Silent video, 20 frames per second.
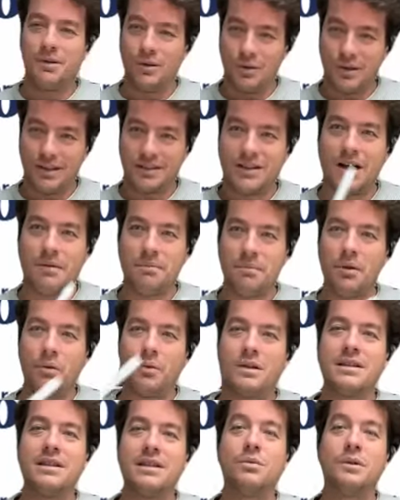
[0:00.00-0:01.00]
Your example
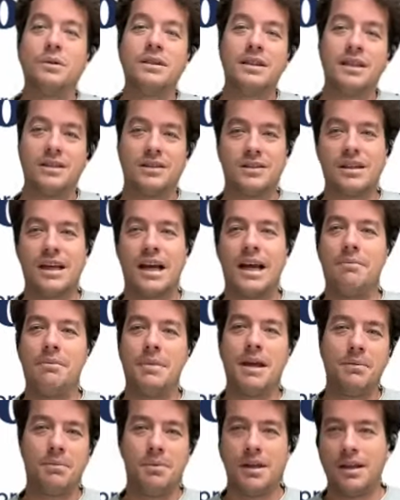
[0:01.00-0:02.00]
was in 20 years' time.
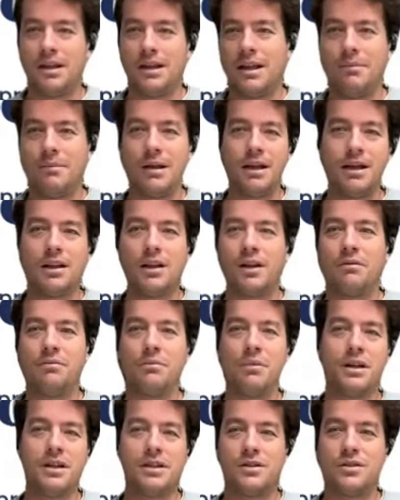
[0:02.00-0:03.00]
Maybe they make a lot of
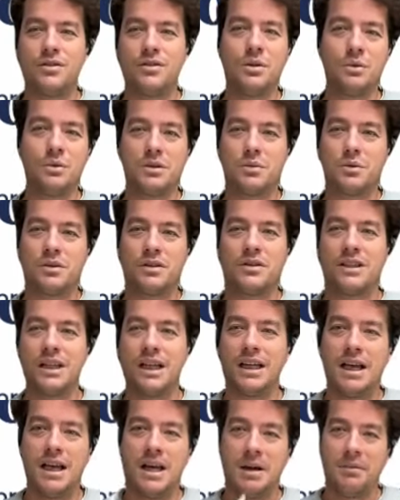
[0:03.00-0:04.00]
money. The stewards want to
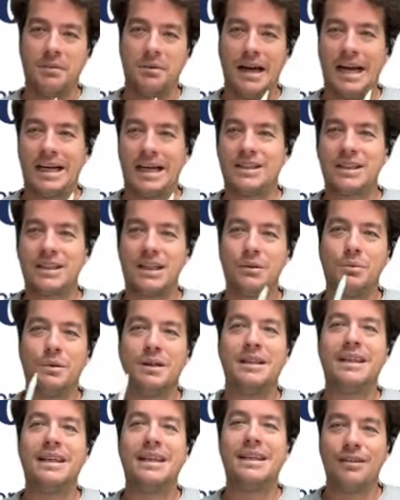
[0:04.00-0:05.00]
change, but actually,
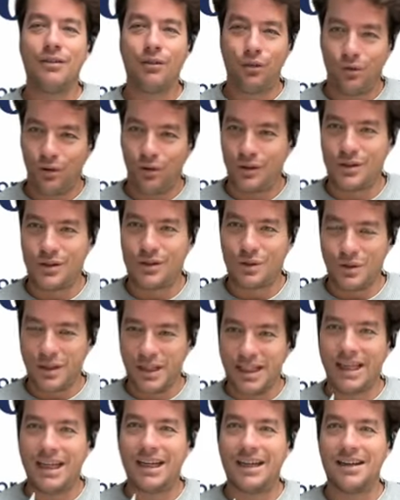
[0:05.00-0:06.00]
within the first 3
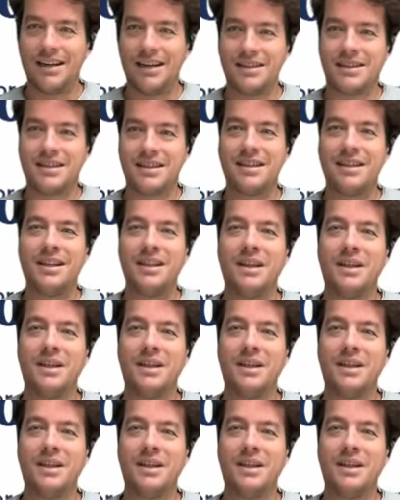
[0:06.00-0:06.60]
years,